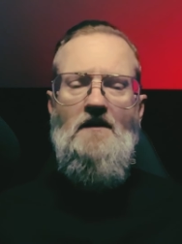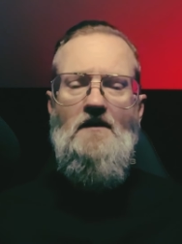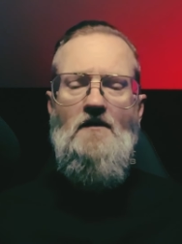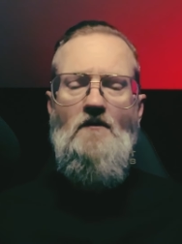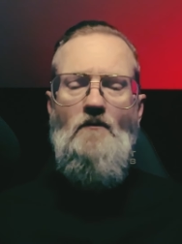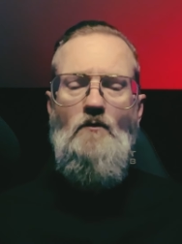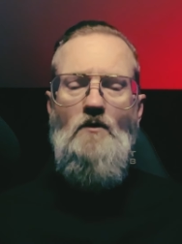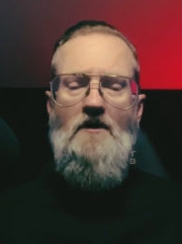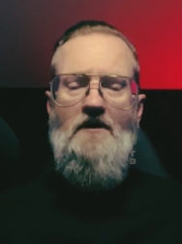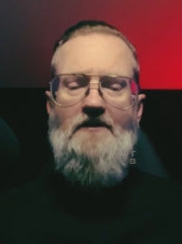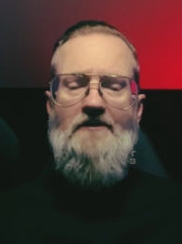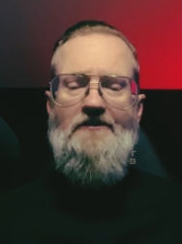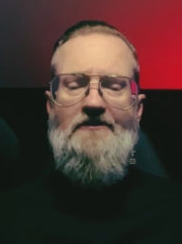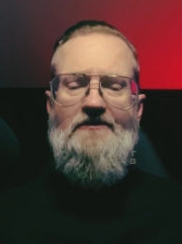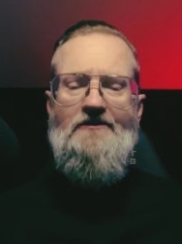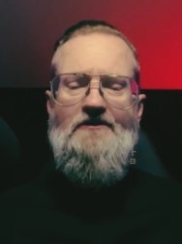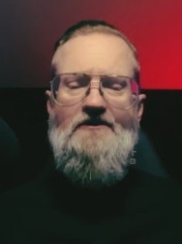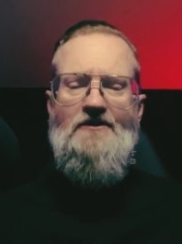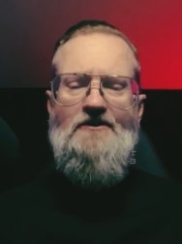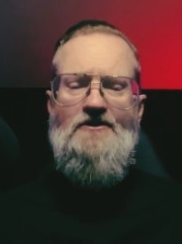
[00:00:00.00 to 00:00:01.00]

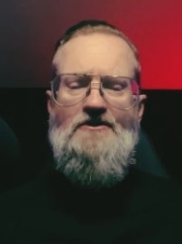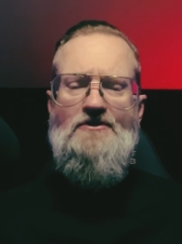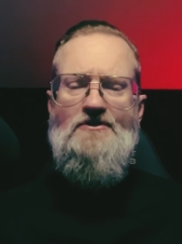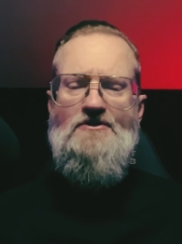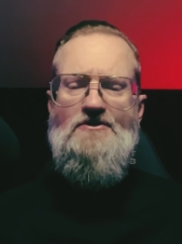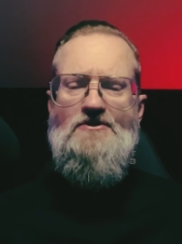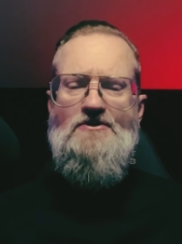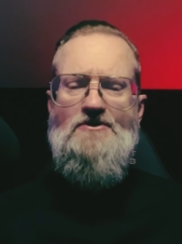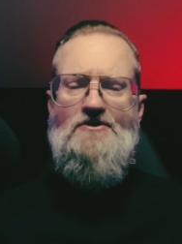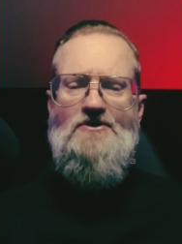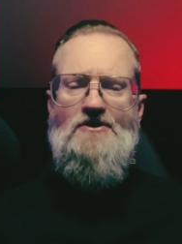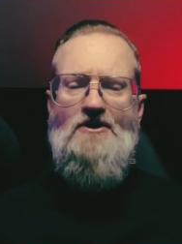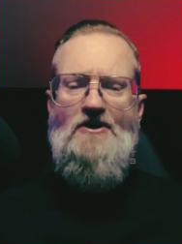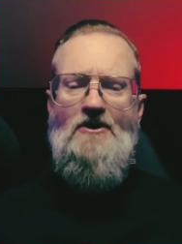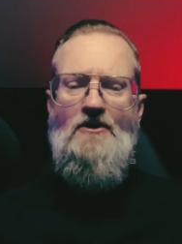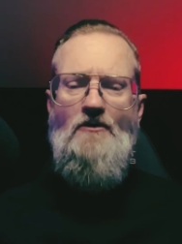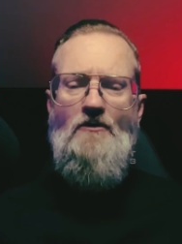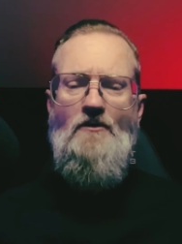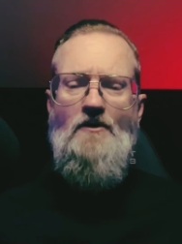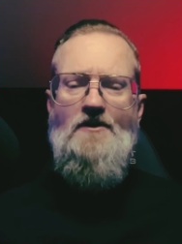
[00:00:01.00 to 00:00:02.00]
was you
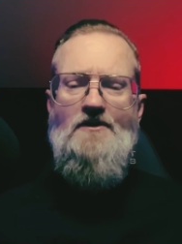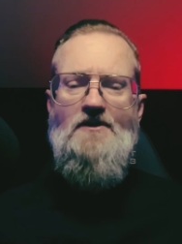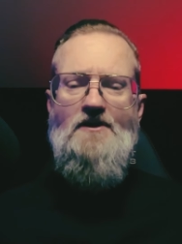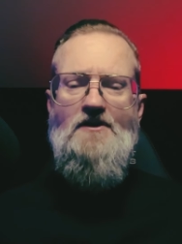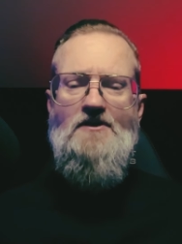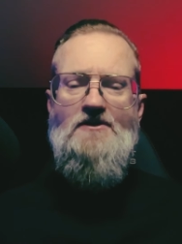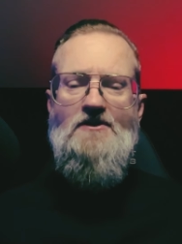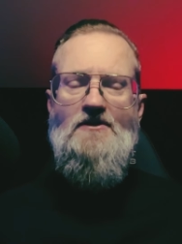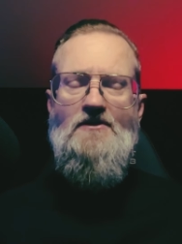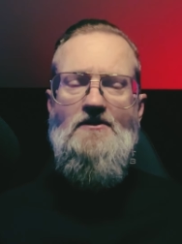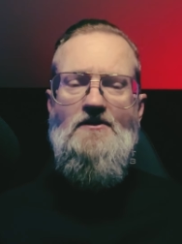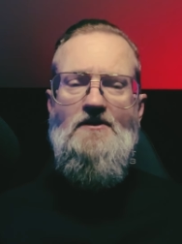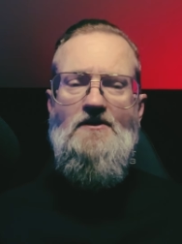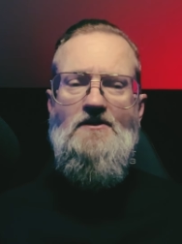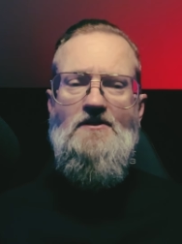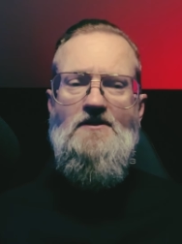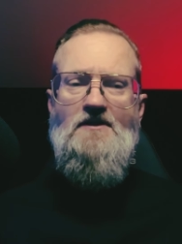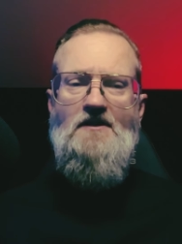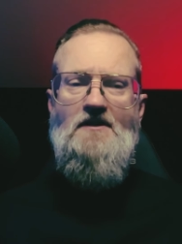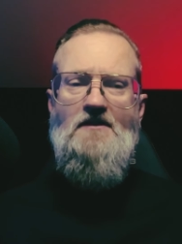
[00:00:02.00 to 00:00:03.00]
know did
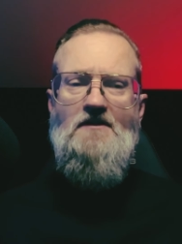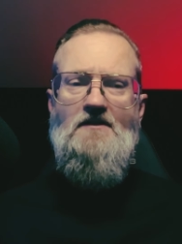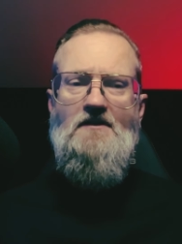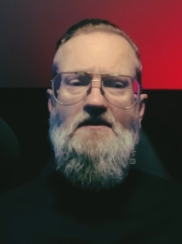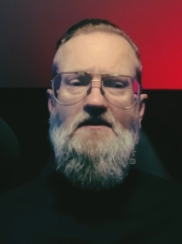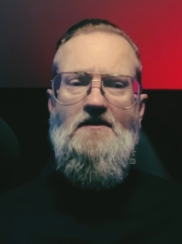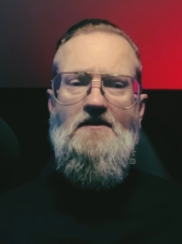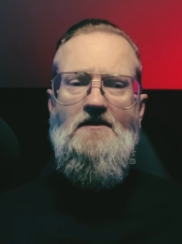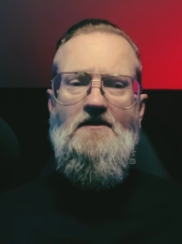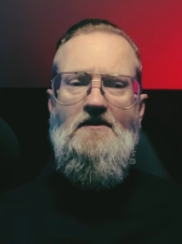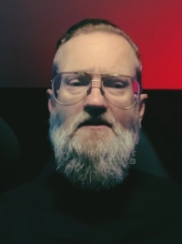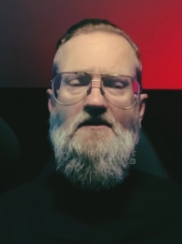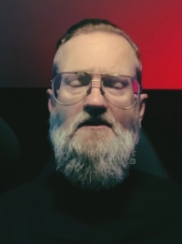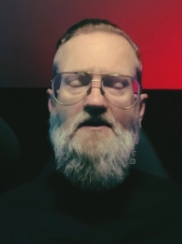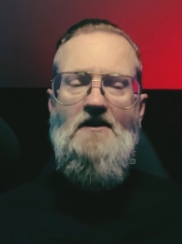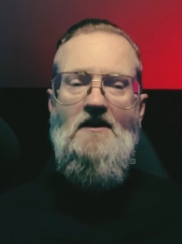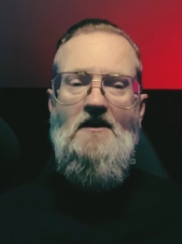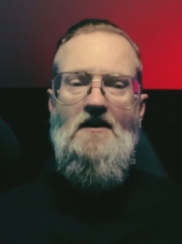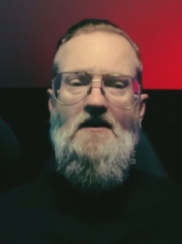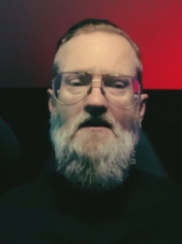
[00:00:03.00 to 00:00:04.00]
did
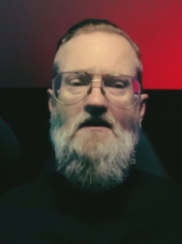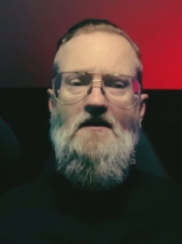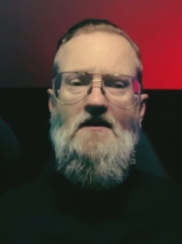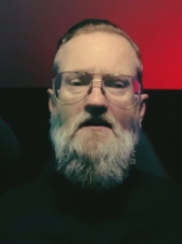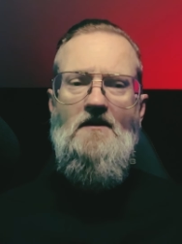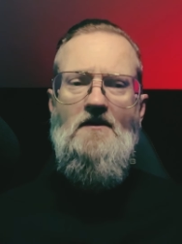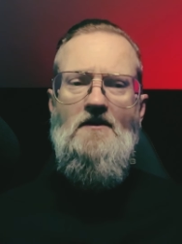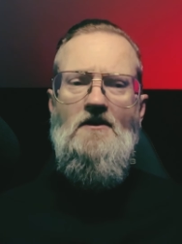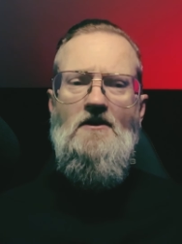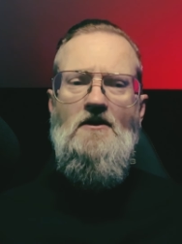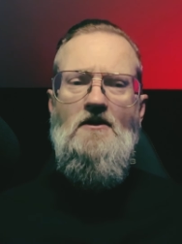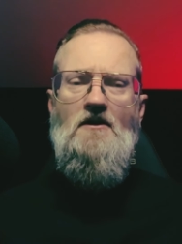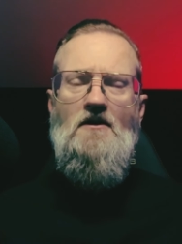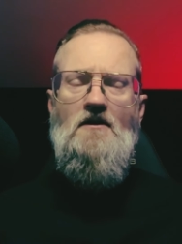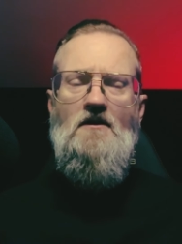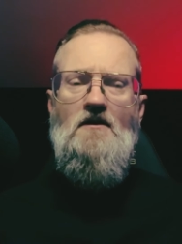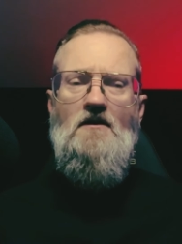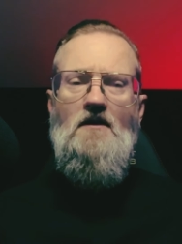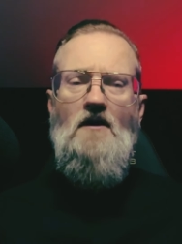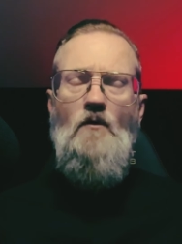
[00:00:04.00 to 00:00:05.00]
the
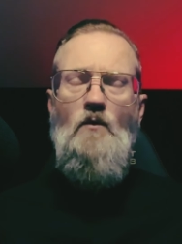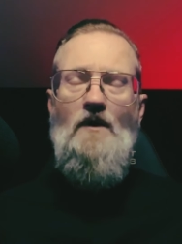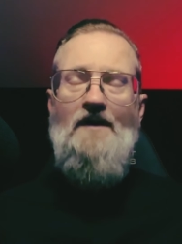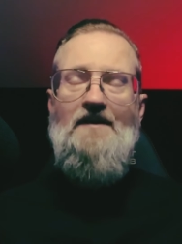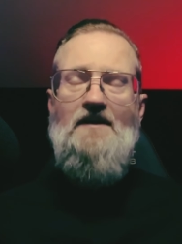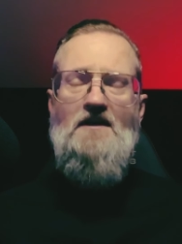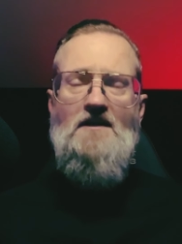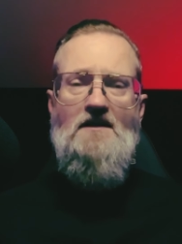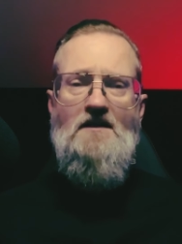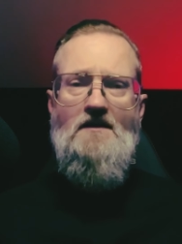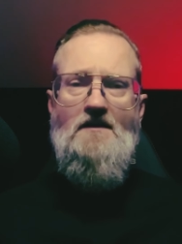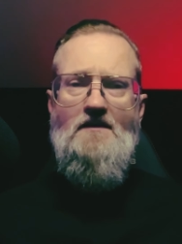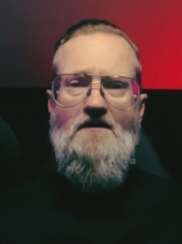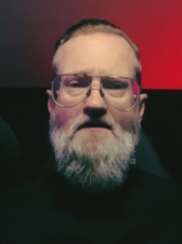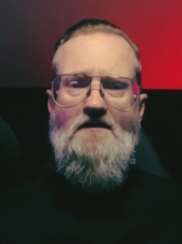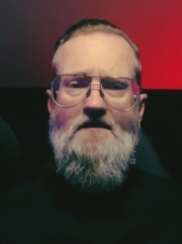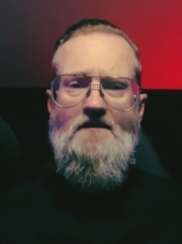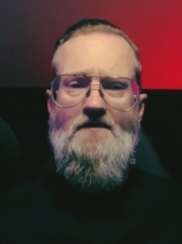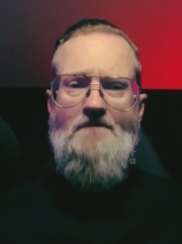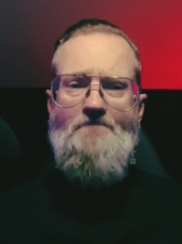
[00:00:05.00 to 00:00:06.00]
awakening
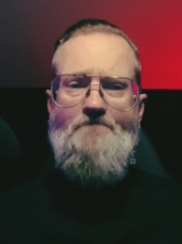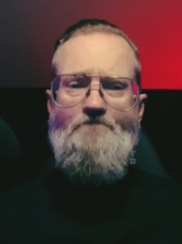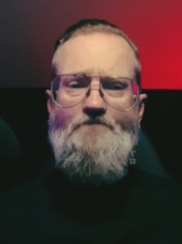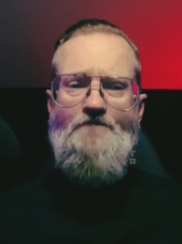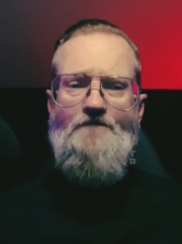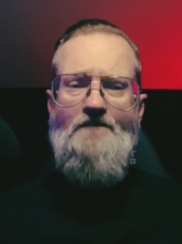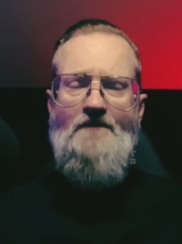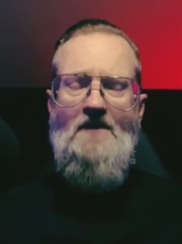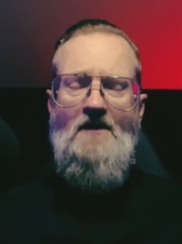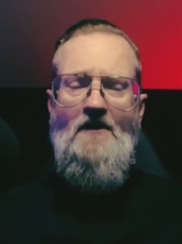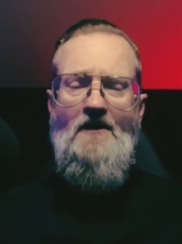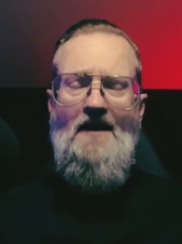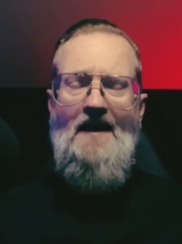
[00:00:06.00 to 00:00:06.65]
or